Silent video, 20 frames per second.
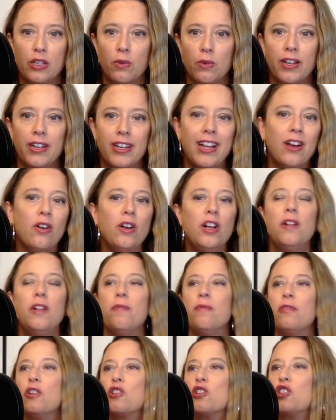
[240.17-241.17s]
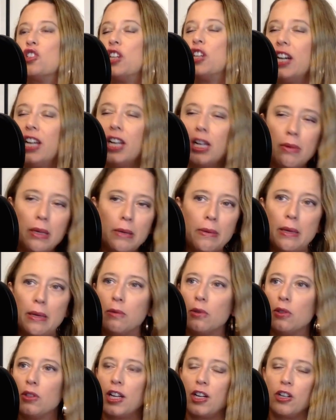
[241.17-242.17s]
one. Now, there's going to be
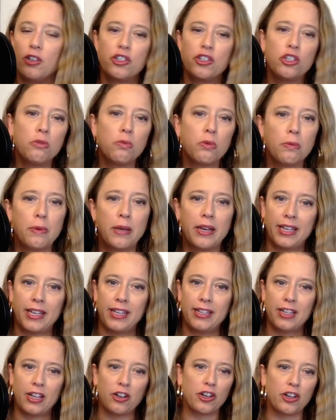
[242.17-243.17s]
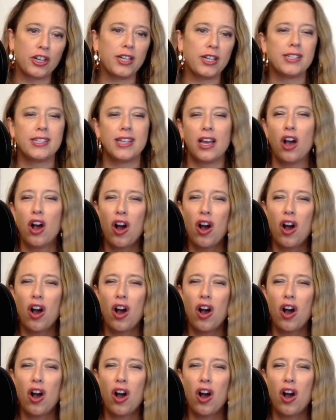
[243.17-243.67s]
people that are super picky that are going to say,